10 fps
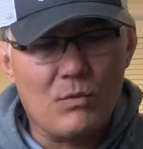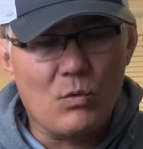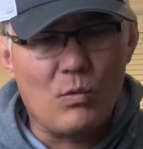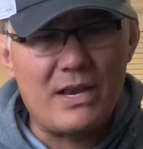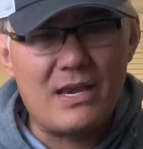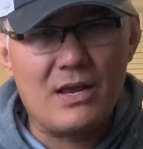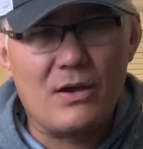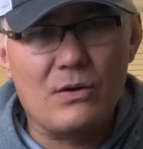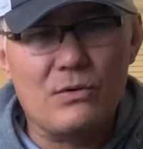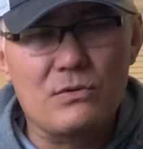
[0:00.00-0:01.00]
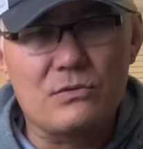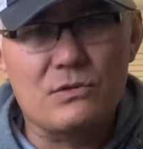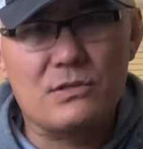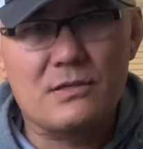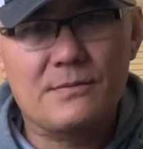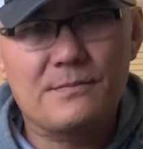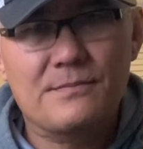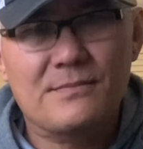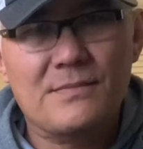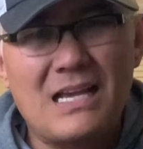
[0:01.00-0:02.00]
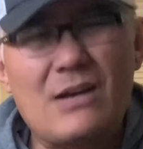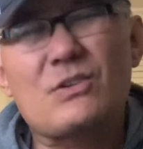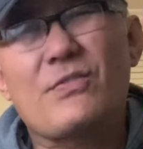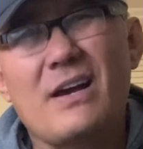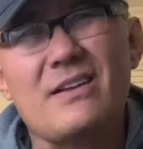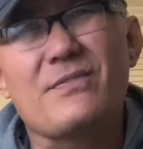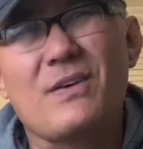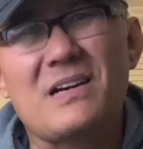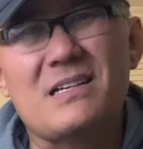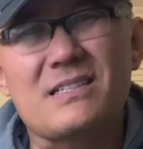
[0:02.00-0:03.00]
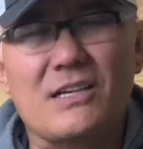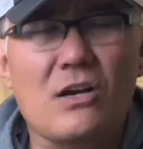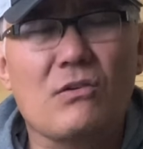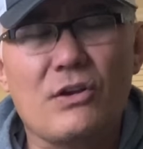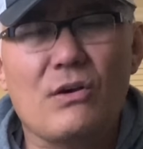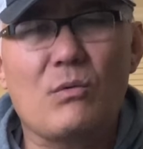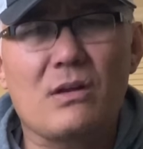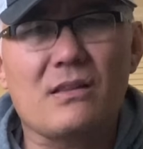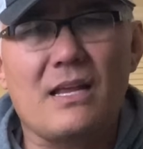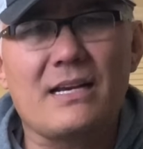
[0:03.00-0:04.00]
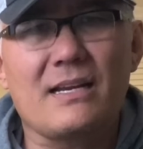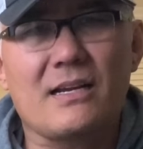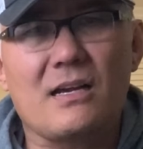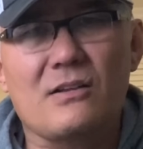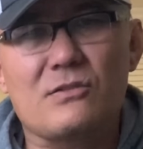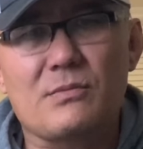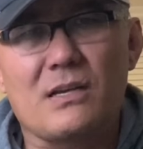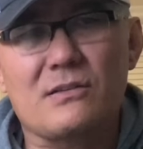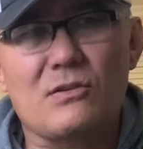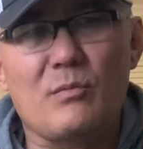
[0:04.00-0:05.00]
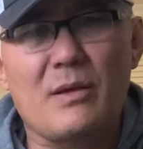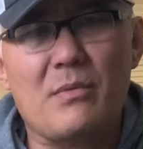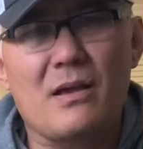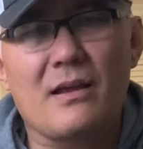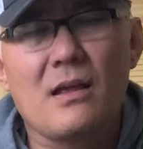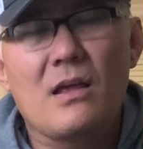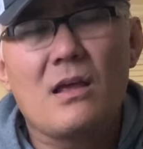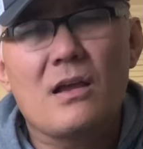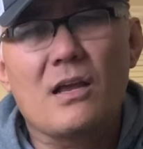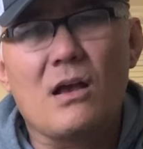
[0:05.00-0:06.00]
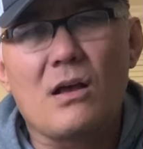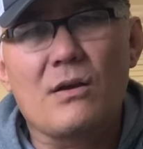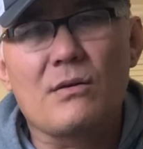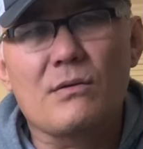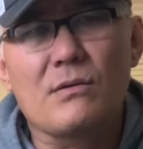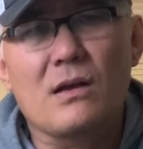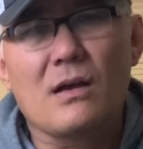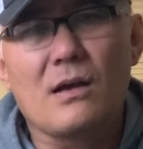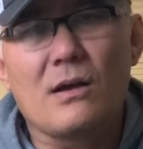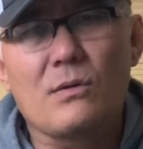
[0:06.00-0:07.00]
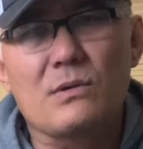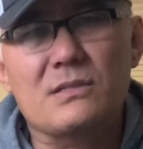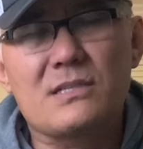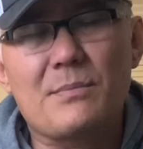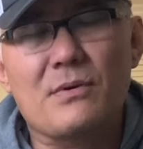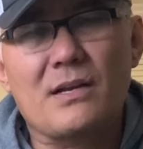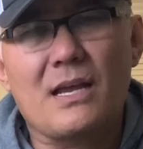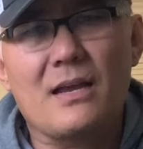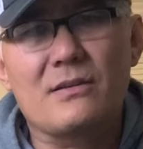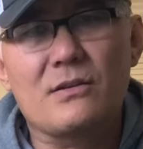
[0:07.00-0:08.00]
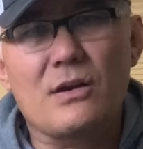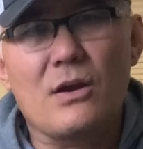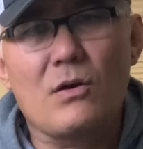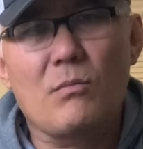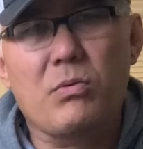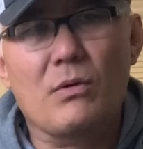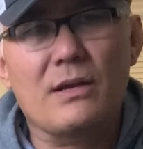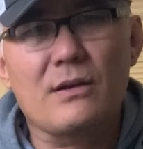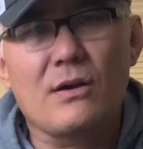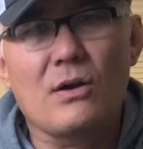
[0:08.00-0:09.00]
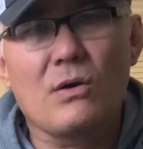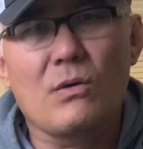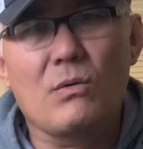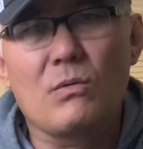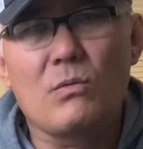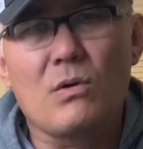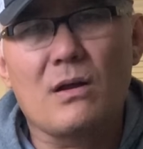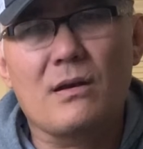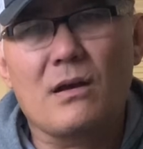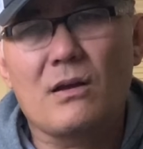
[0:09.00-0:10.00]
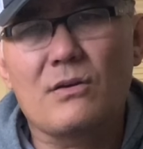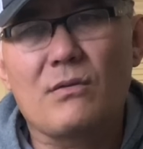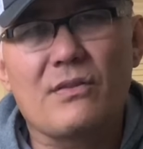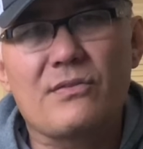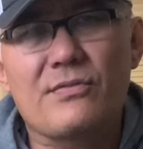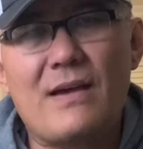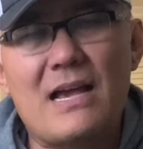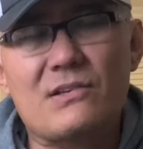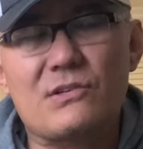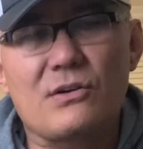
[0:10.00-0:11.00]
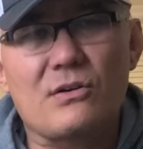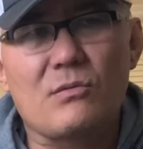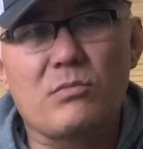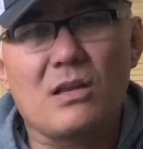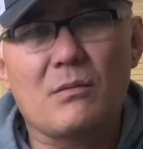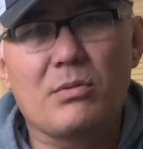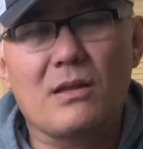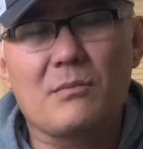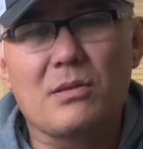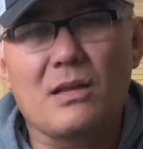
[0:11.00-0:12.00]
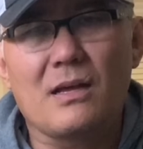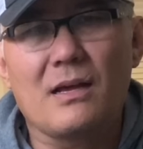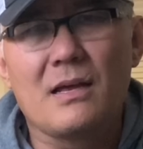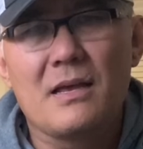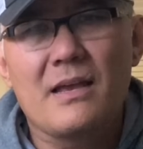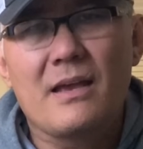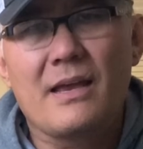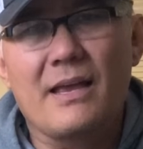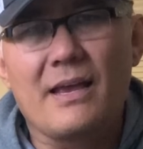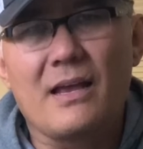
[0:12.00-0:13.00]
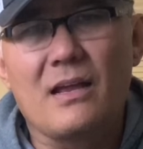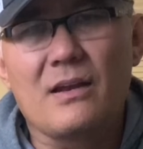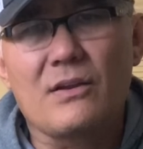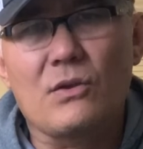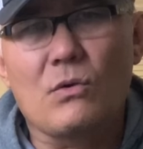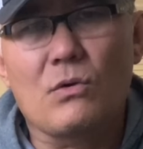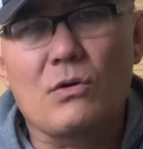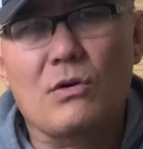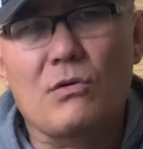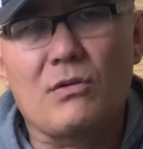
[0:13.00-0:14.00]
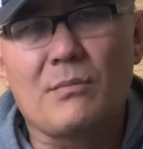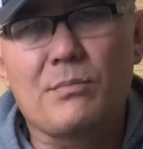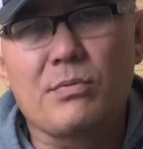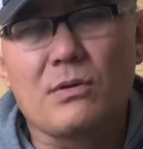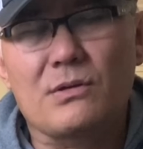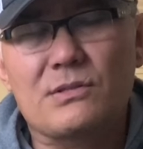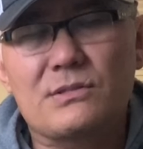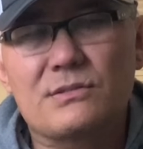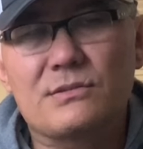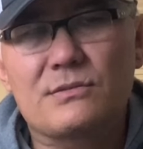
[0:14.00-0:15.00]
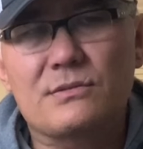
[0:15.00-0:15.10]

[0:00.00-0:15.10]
Windows, I always find it funny. It's like, oh no, I want lightning cuts because it'll make my gun reciprocate, 0.01 hundredths faster, blah, blah, blah, and your grip looks